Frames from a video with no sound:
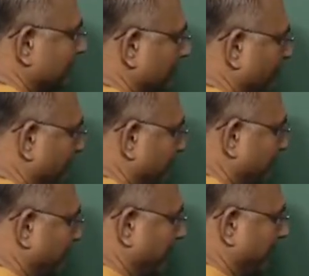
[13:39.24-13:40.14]
So for
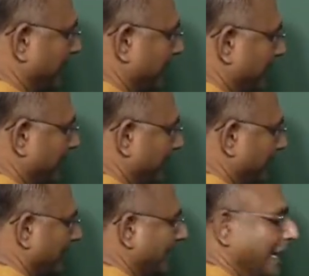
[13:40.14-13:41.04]
example,
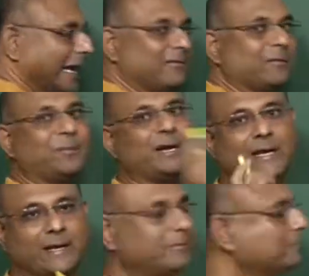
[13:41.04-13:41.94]
I have a
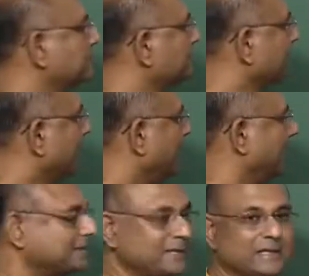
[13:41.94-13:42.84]
building.
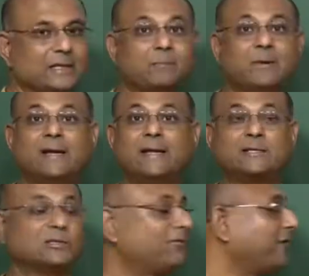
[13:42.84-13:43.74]
Let us say that the
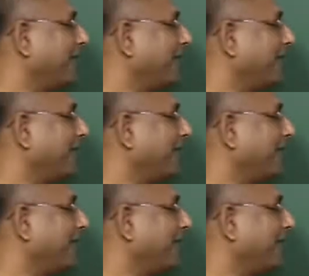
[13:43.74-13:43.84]
building is of